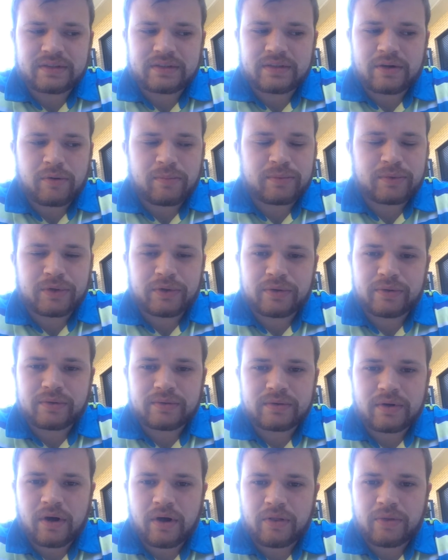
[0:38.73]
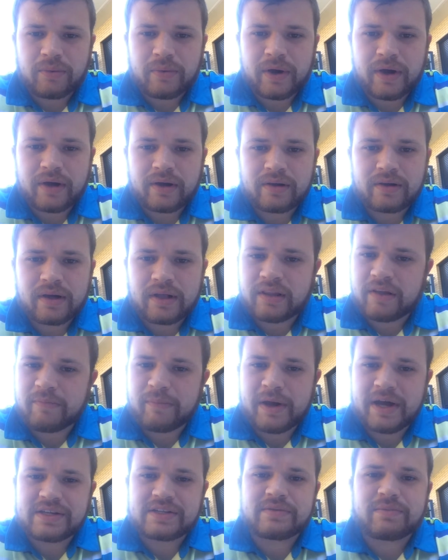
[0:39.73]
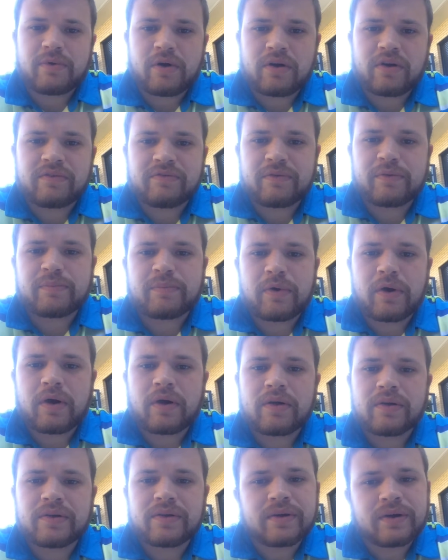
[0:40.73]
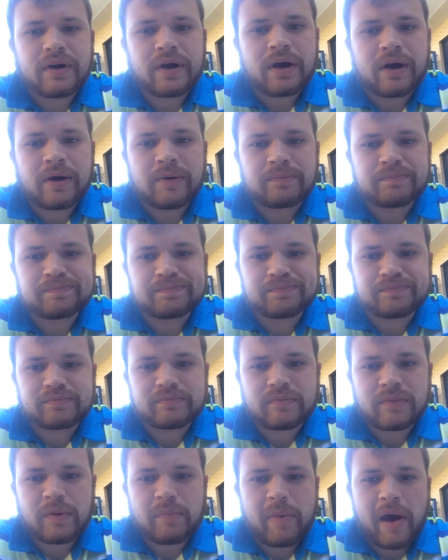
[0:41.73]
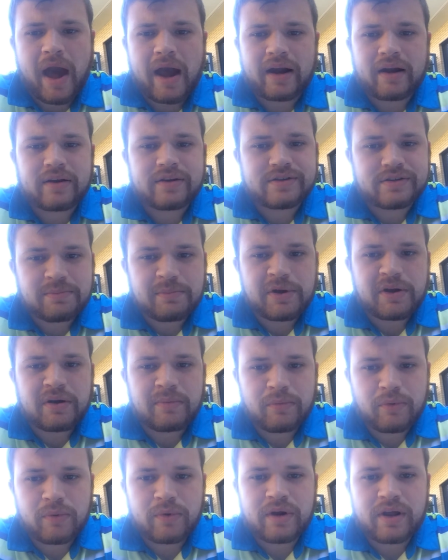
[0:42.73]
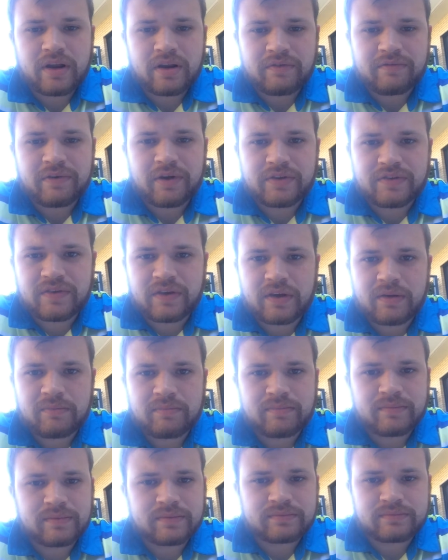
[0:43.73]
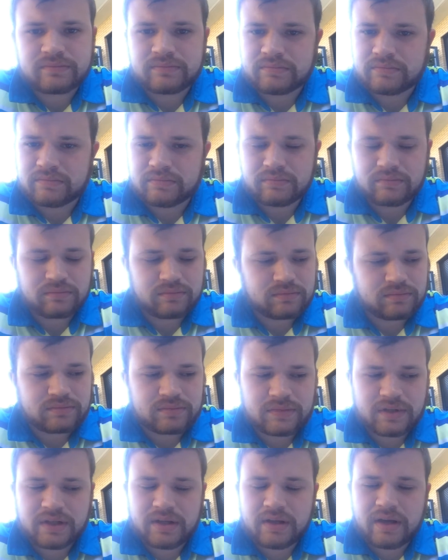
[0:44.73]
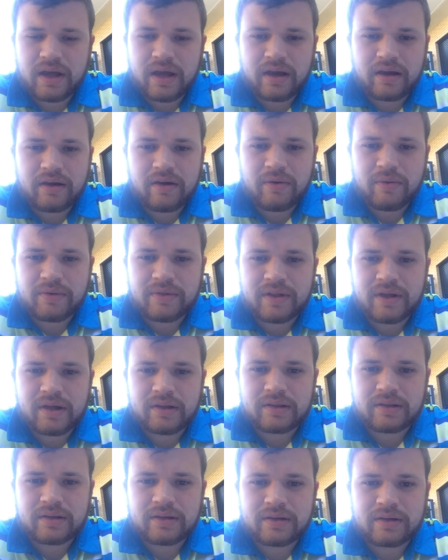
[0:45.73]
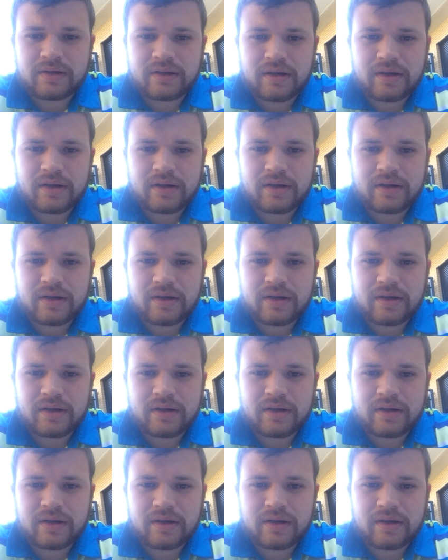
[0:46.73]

Go blue all the way. I love basketball and football. The Packers are my number one NFL team. Can't go without the